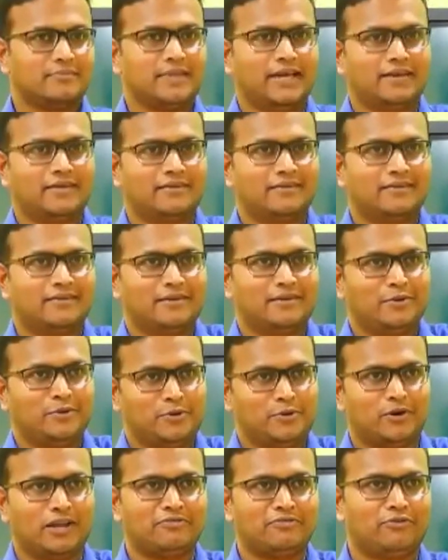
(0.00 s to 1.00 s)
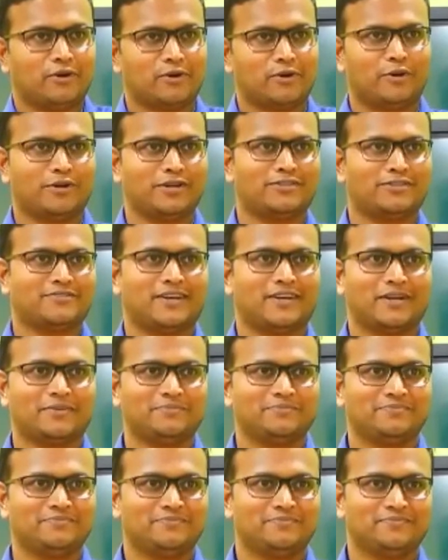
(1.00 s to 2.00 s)
Then you told, I forgot it, sir.
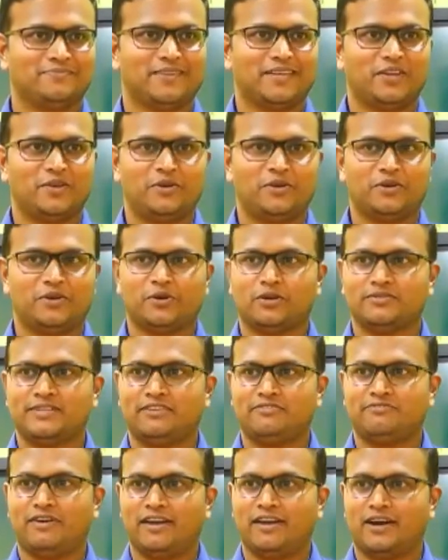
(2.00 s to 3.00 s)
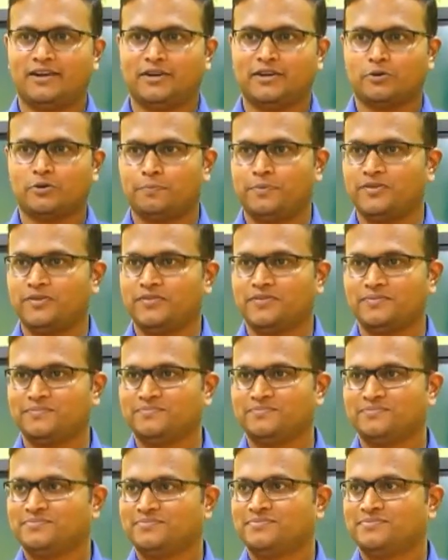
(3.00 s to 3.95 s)
Then you told that 500 rupees.